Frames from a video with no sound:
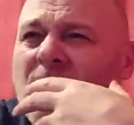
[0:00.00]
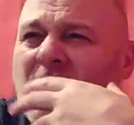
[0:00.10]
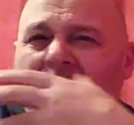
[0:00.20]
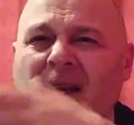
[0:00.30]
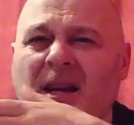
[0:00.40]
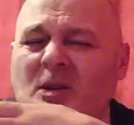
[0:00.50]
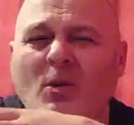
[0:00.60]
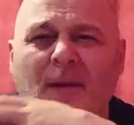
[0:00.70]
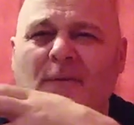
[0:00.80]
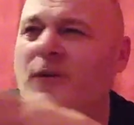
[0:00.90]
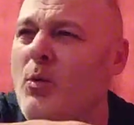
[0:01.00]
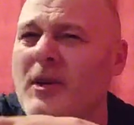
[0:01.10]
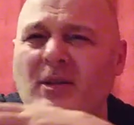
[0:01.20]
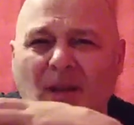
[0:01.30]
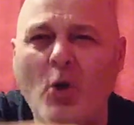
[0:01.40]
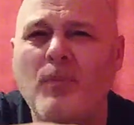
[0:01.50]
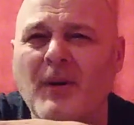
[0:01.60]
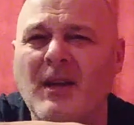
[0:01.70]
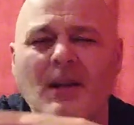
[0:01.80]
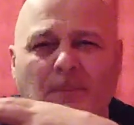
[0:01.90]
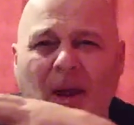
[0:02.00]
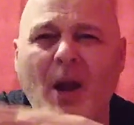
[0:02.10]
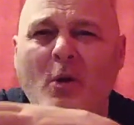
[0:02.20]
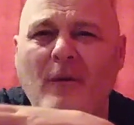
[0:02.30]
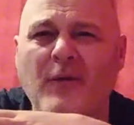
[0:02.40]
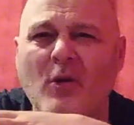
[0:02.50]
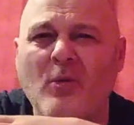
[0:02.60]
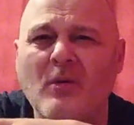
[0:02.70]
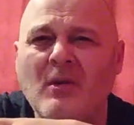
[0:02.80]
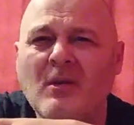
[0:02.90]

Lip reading: Decker. You ain't fooling nobody, the pair of you.